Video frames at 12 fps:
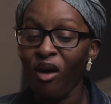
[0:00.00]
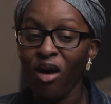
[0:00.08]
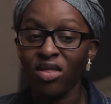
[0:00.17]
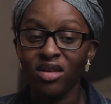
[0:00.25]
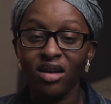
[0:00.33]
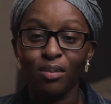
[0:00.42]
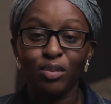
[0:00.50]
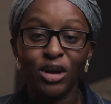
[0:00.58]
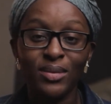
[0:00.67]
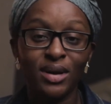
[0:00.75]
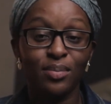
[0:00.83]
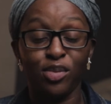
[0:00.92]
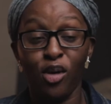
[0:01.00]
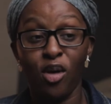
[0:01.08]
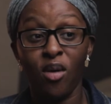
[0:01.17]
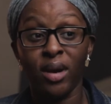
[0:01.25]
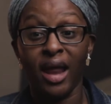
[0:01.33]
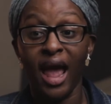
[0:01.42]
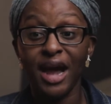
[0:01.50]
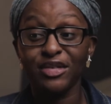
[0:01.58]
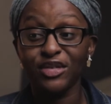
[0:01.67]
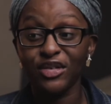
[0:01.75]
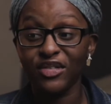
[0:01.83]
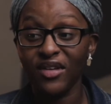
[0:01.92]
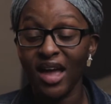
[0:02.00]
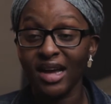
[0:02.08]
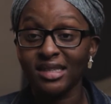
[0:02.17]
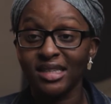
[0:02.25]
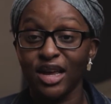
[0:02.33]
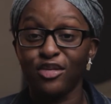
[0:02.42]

all the Premiere Pro and After Effects